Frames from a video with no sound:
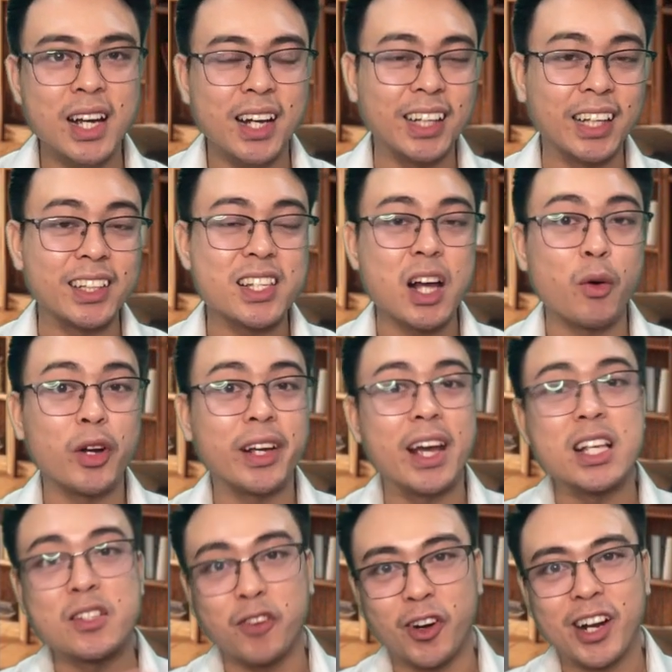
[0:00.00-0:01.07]
That is our
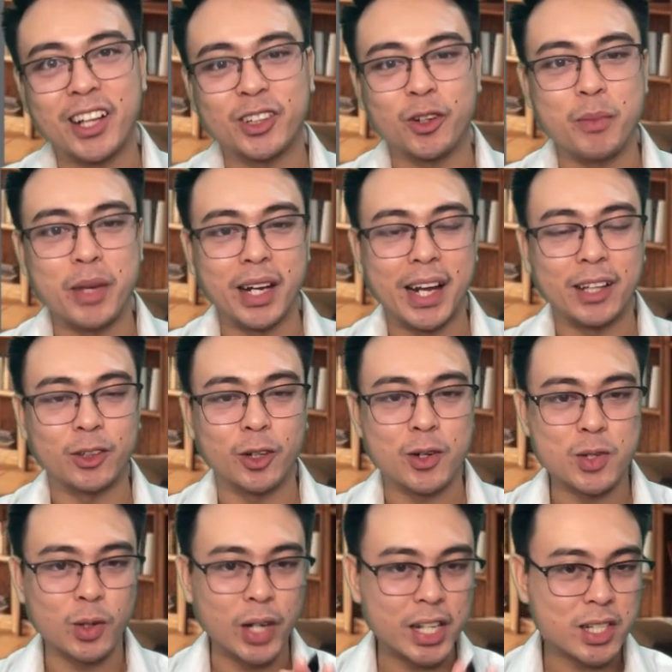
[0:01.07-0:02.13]
case for letter B later.
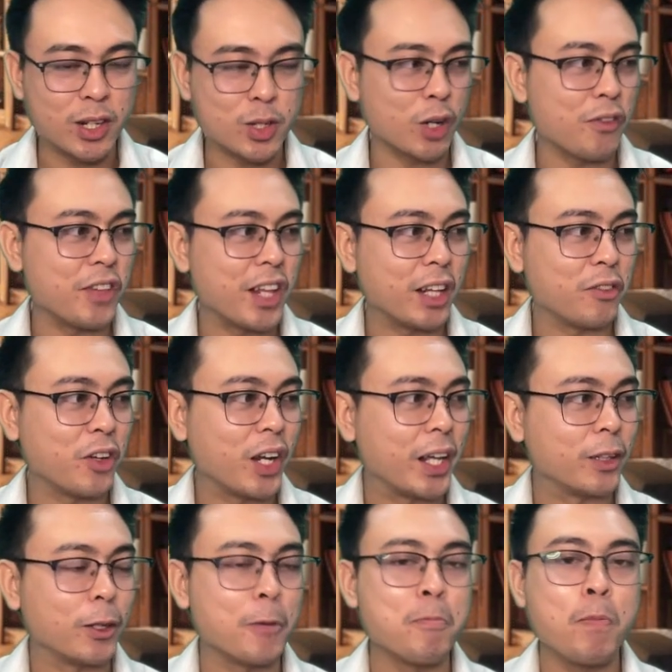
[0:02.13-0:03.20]
So let's reserve that for later.